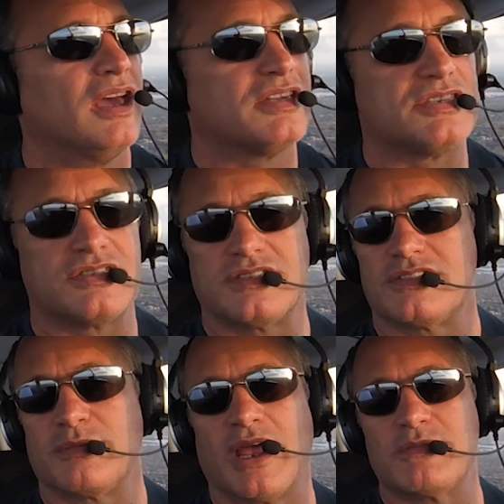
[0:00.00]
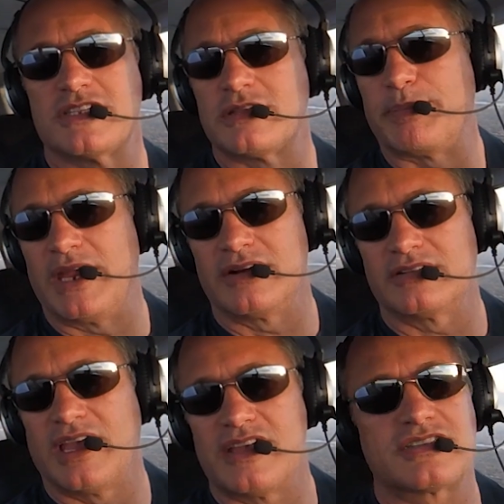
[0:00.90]
It's, sometimes it's a
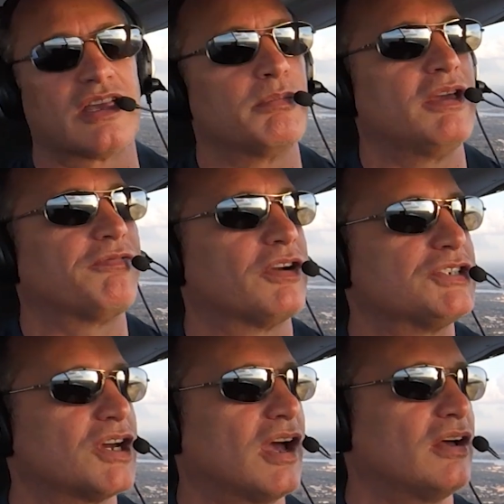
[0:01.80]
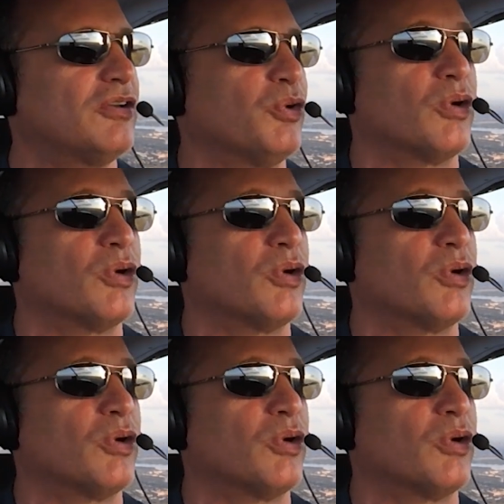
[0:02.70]
parent asking me for a child,